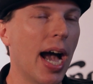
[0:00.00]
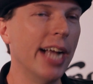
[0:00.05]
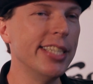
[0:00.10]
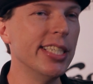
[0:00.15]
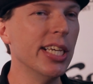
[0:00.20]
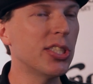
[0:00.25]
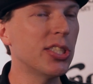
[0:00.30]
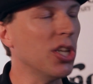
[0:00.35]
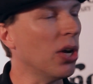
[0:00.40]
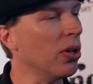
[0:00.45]
I
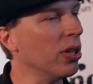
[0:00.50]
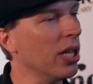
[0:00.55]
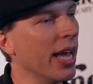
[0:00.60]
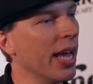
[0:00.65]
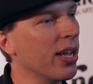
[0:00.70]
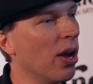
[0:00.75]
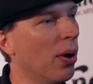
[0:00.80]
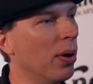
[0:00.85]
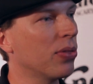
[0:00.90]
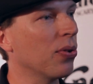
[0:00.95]
just don't
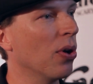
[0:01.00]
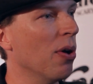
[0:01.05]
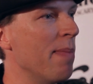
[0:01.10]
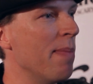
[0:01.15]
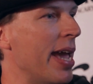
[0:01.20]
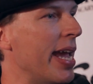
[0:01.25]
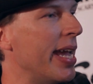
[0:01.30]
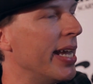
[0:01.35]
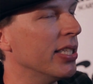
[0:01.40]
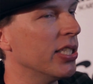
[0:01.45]
like going through a
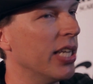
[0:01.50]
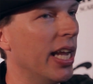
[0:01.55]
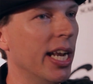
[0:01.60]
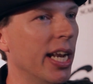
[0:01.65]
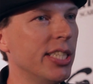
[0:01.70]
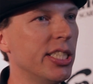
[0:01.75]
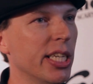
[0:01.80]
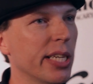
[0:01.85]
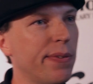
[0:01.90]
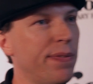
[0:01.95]
maze and
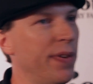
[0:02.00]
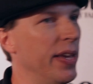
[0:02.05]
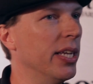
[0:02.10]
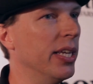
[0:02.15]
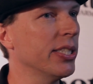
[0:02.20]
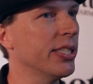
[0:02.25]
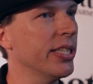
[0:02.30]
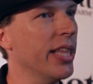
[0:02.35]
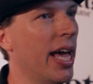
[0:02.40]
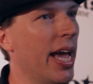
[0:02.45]
it just
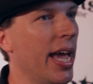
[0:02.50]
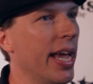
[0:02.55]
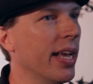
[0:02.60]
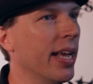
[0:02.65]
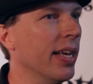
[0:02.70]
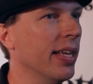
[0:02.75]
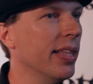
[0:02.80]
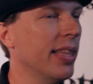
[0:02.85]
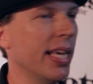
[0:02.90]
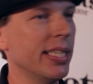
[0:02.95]
feels like
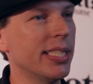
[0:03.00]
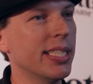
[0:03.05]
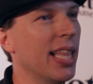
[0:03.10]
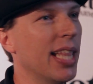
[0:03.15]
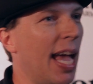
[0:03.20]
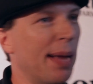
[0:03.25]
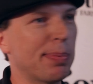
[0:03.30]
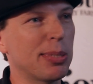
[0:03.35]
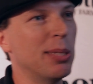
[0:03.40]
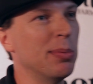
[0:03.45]
they
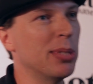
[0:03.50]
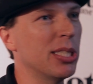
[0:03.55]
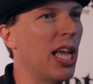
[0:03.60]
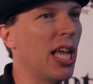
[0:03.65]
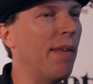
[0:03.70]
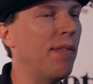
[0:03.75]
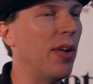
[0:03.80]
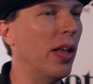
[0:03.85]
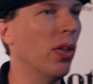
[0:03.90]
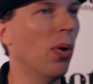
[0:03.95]
slap some
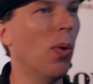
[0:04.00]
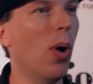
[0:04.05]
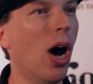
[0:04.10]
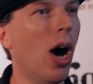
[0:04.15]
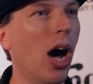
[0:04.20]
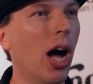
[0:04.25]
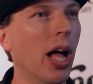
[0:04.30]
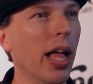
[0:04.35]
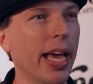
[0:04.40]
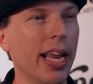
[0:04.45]
stuff on the
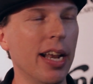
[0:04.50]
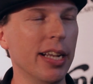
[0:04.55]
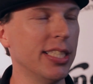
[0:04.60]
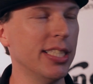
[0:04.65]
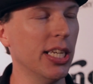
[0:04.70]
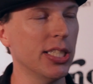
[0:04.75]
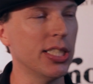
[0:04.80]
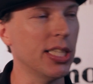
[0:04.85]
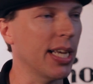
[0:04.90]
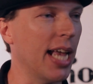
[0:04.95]
wall and it's
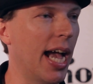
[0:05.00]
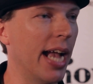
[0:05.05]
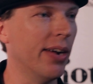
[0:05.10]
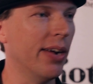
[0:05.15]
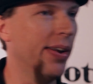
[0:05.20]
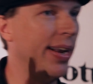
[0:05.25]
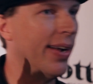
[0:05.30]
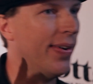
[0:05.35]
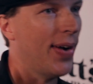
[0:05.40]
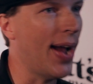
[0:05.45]
just a guy
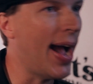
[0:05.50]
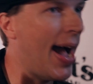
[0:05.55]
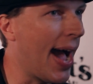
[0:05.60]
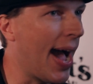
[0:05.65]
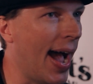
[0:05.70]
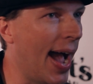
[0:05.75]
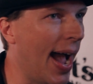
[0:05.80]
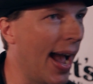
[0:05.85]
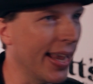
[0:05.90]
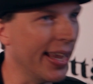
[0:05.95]
going,
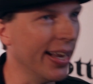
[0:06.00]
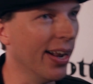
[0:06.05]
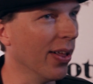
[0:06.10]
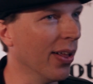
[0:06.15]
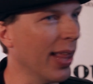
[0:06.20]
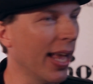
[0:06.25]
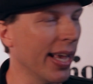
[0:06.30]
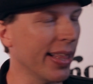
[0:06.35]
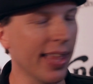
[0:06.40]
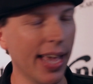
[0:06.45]
ah,
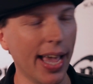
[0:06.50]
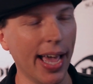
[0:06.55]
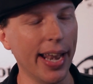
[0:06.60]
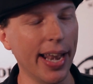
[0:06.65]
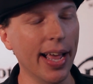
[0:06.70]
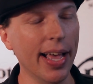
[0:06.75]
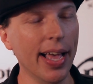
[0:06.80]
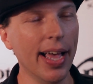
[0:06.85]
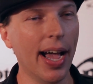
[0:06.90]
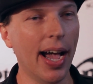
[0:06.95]
like
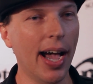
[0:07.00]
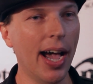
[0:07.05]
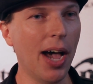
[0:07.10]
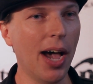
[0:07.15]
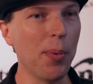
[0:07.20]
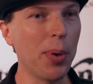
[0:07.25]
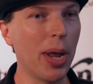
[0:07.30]
that.